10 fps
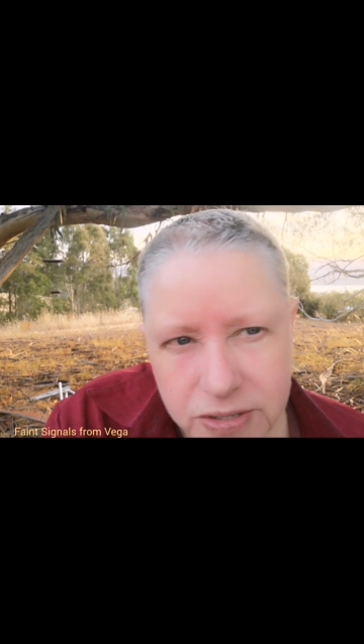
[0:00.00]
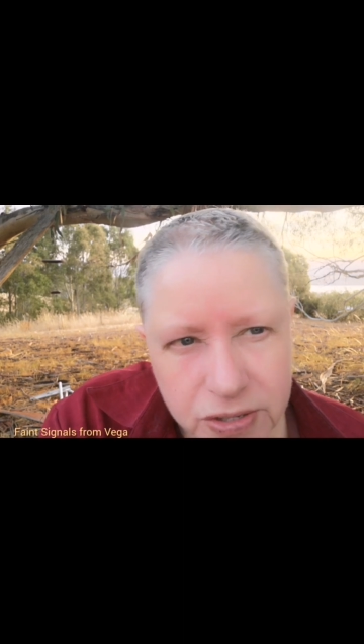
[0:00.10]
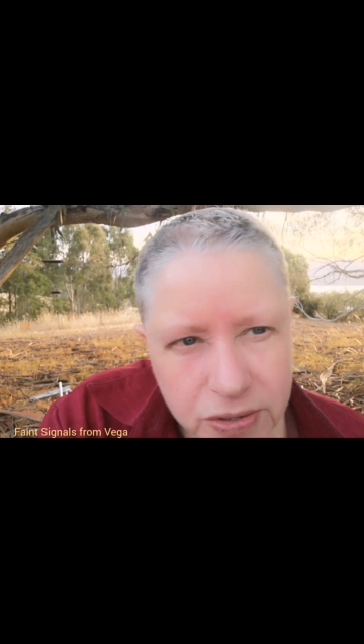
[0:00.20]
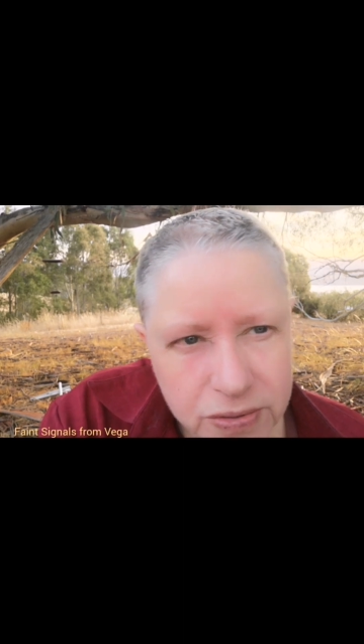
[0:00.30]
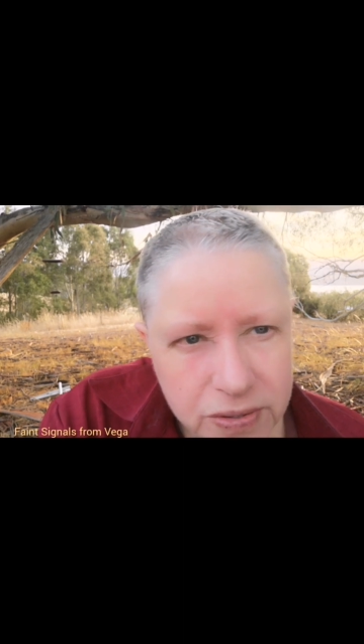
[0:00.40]

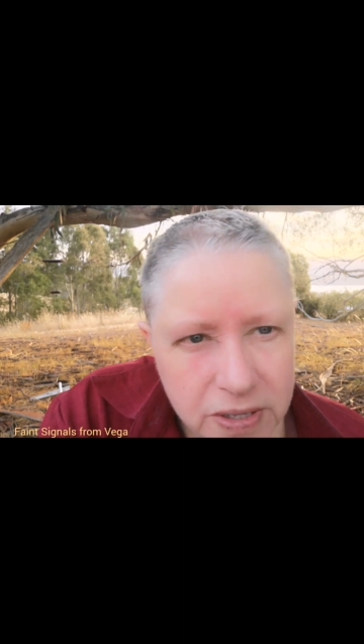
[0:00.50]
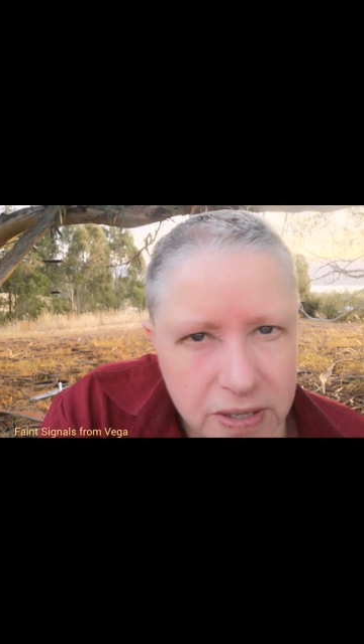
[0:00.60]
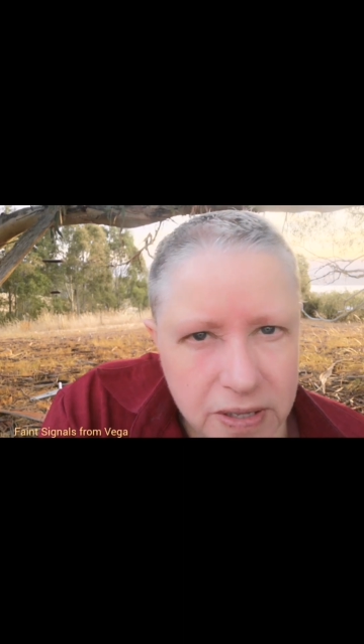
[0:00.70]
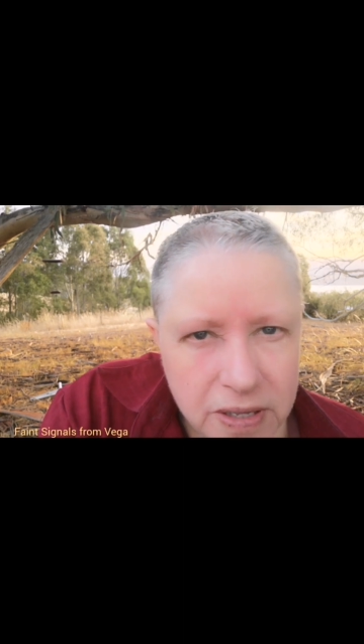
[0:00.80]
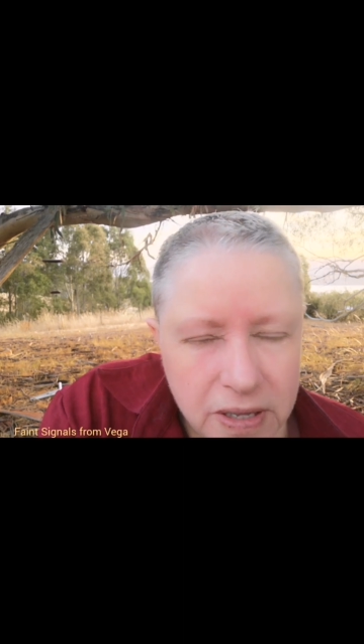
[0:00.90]
So
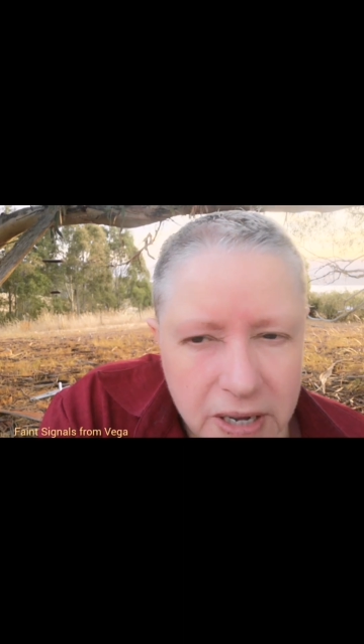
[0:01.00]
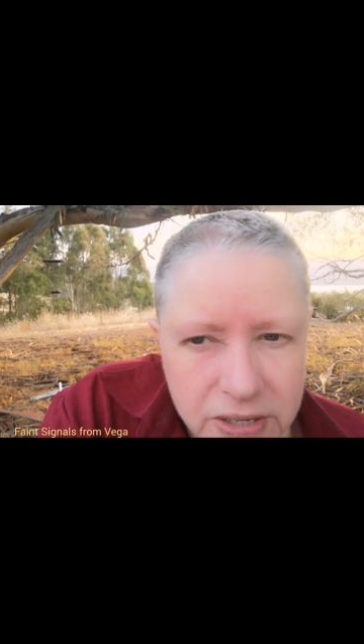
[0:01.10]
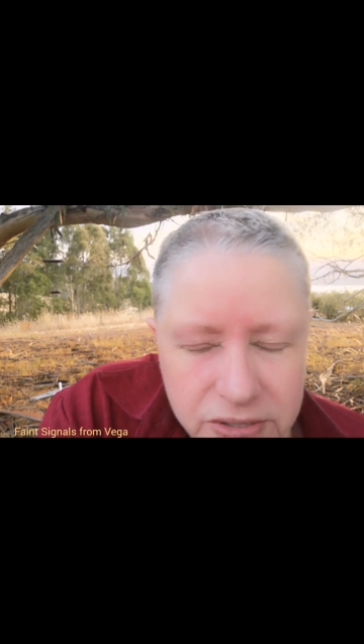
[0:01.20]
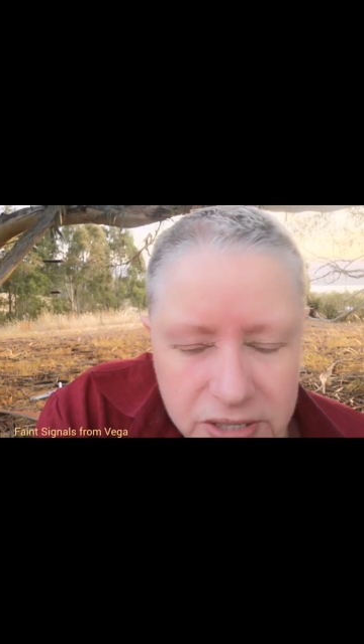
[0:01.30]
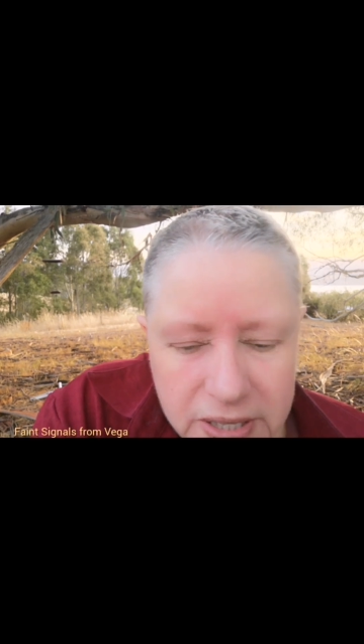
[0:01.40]
I
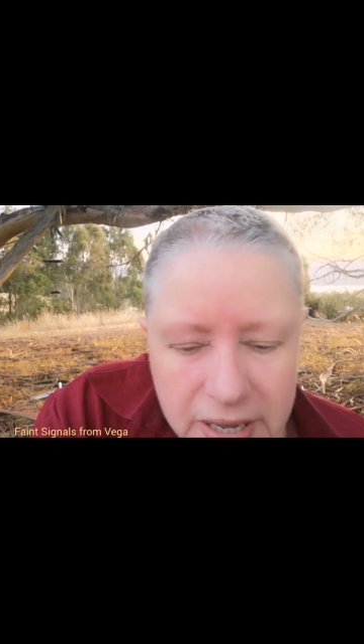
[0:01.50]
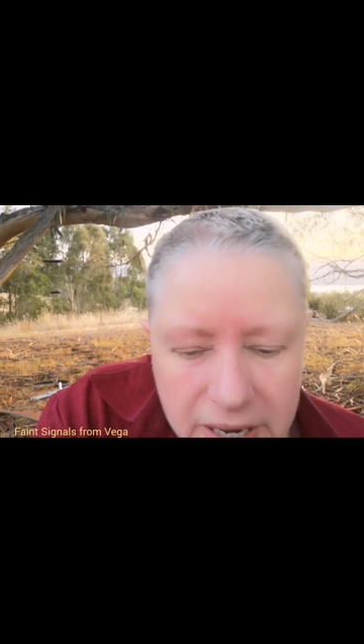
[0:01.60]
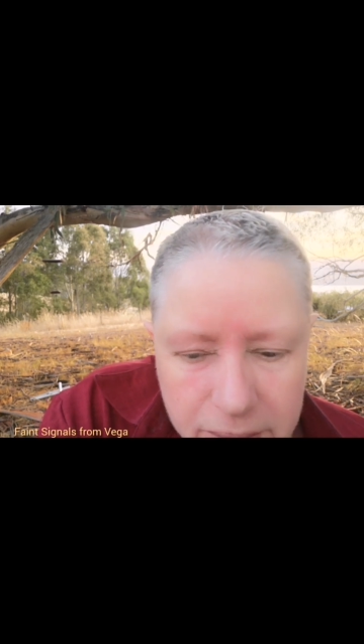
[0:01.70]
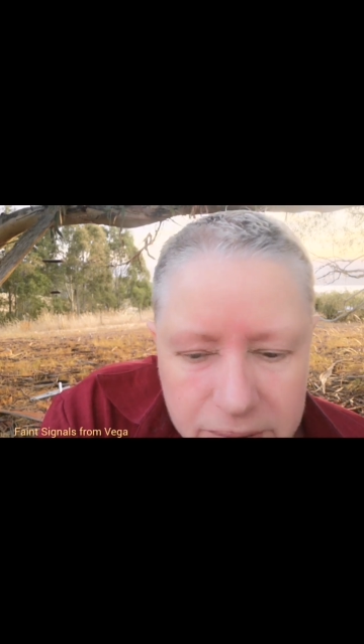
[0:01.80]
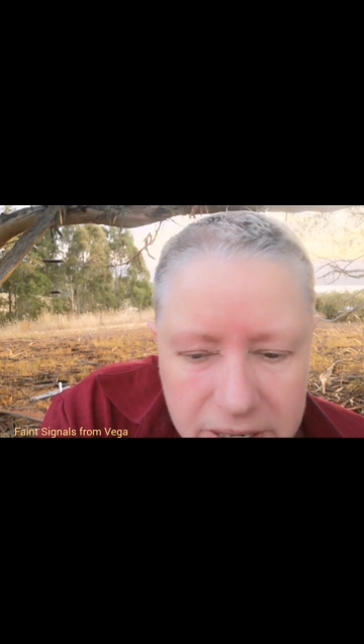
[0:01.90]
don't see that
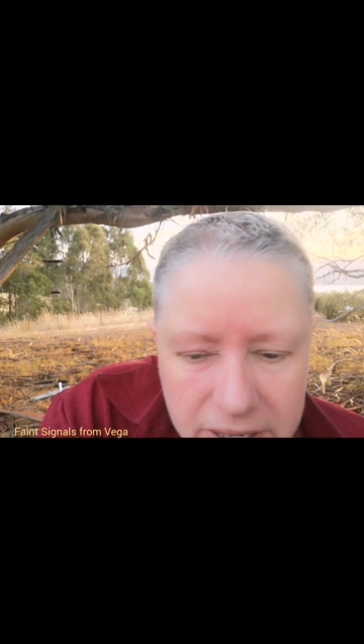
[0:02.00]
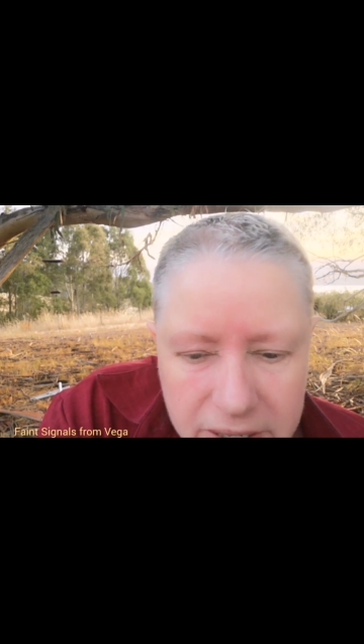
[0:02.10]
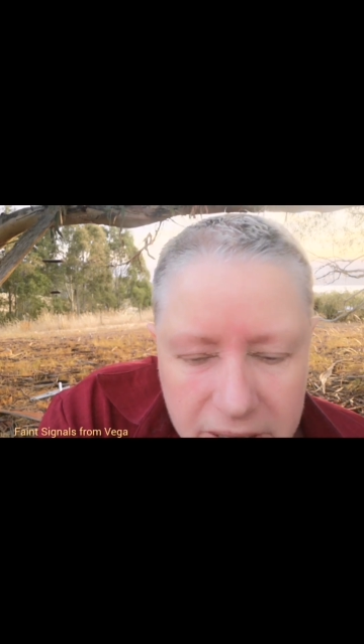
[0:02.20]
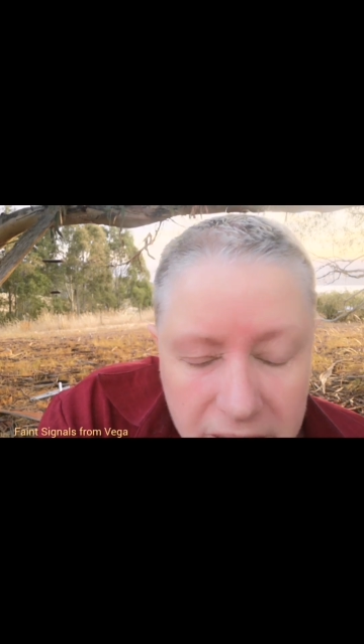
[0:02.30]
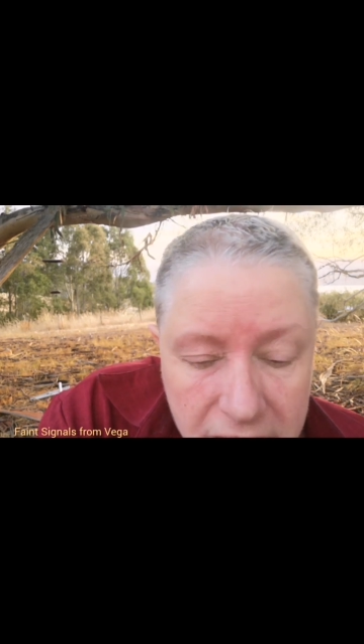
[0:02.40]
happening.
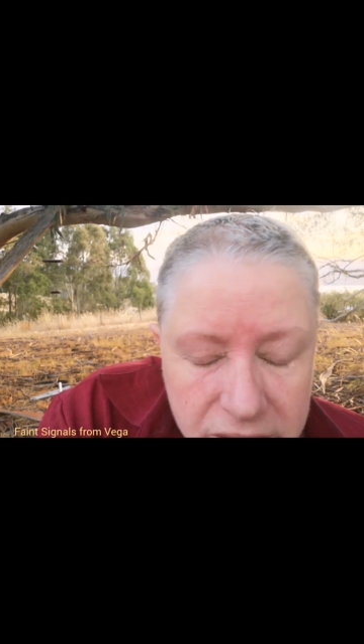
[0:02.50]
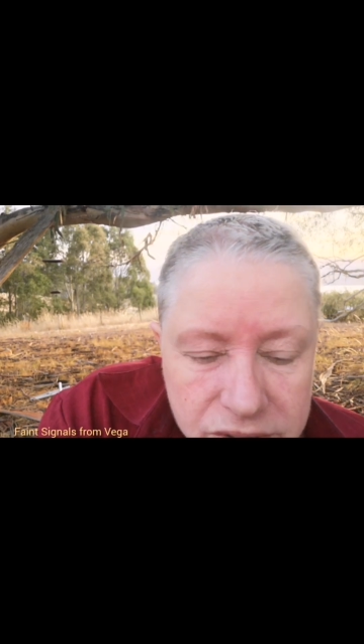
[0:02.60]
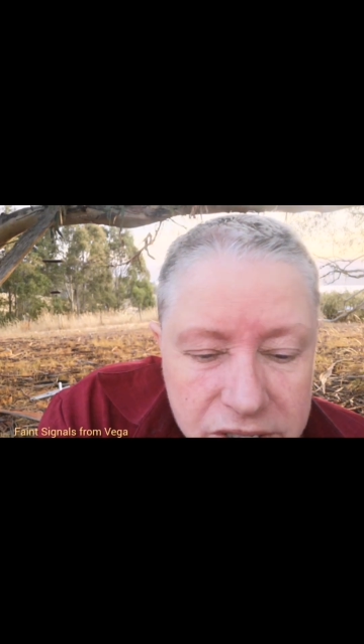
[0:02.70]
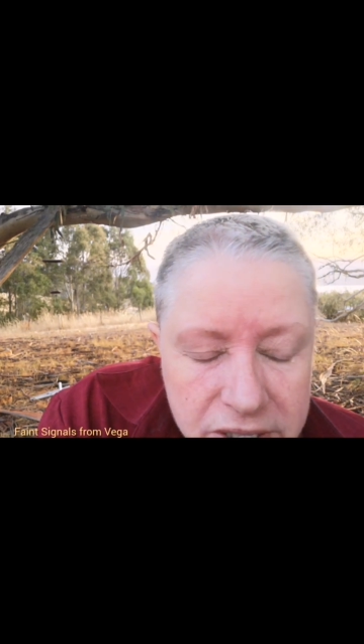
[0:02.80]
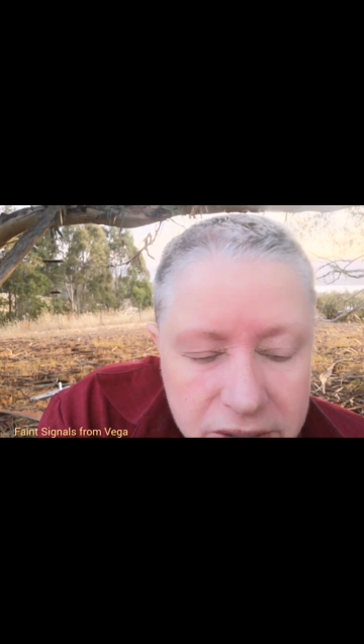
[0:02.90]
I
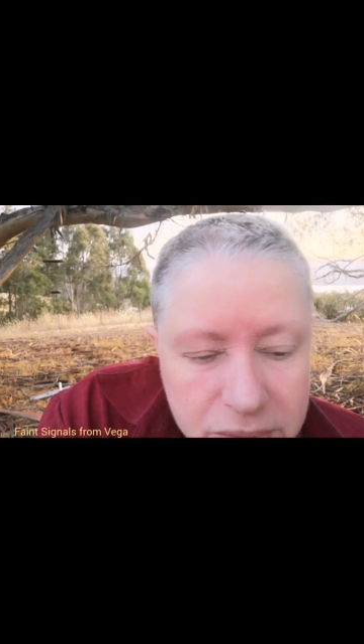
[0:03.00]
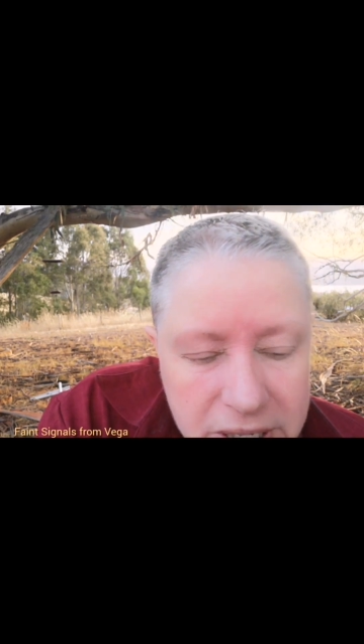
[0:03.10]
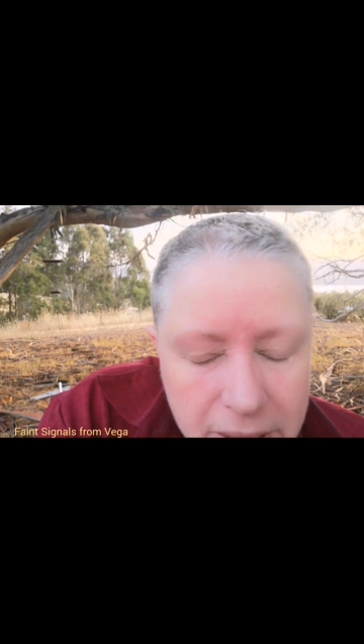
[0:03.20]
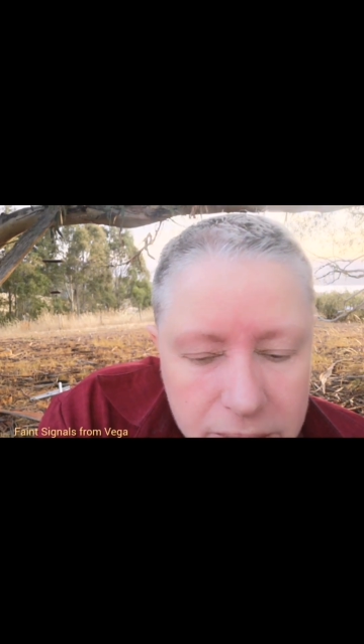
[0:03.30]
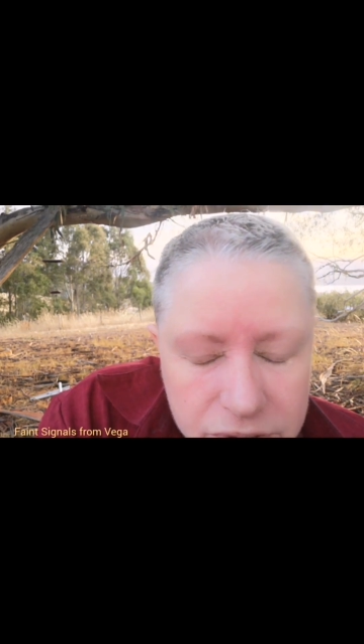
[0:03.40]
don't see them
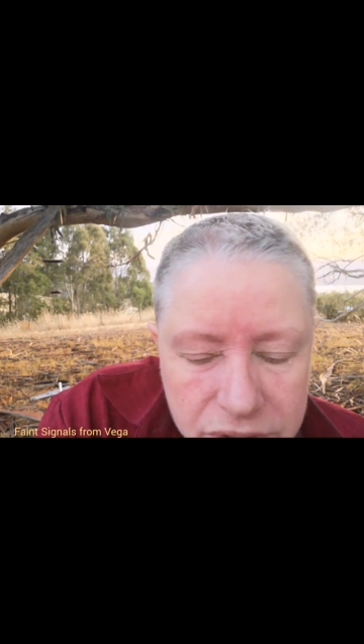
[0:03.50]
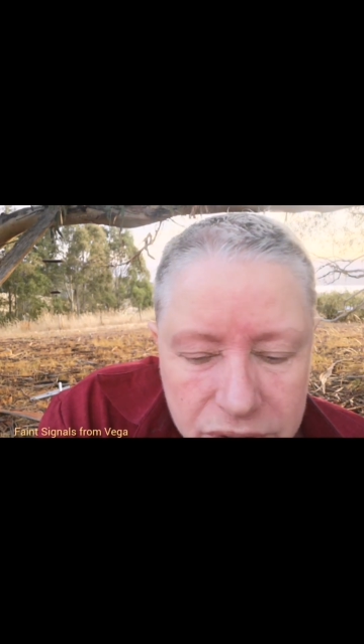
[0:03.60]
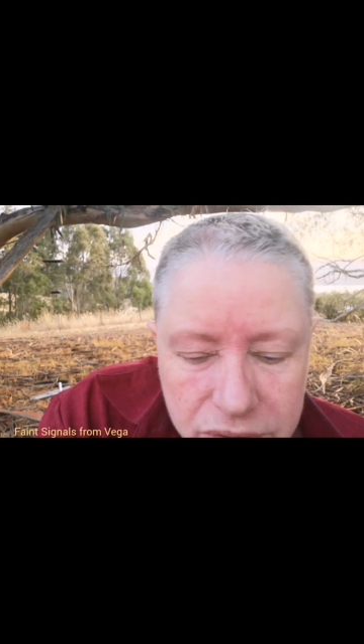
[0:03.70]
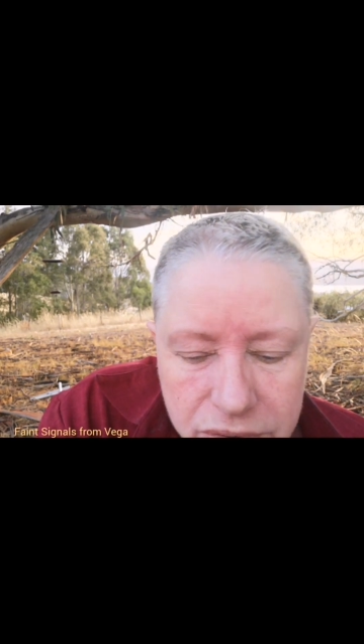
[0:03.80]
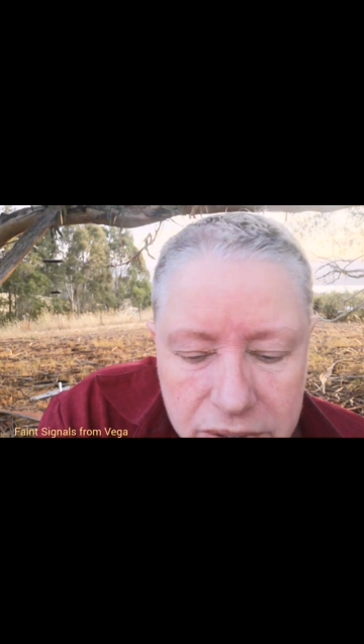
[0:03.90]
being able
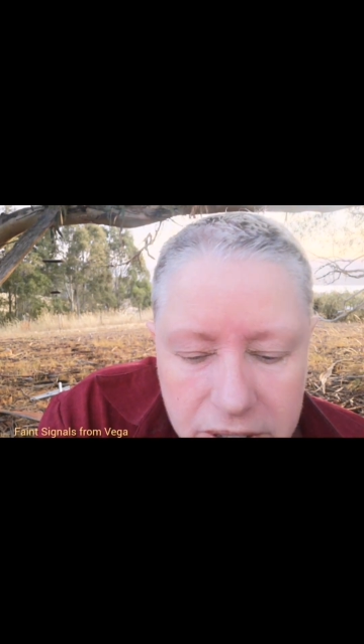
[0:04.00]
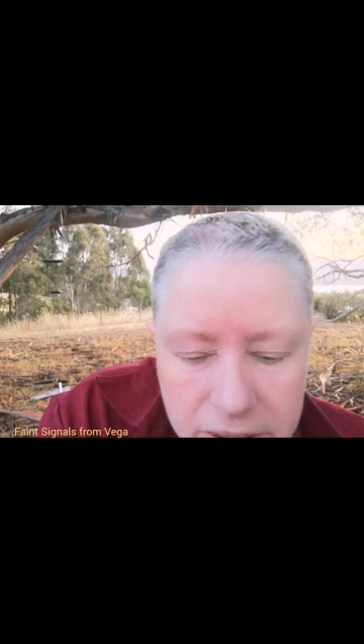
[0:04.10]
to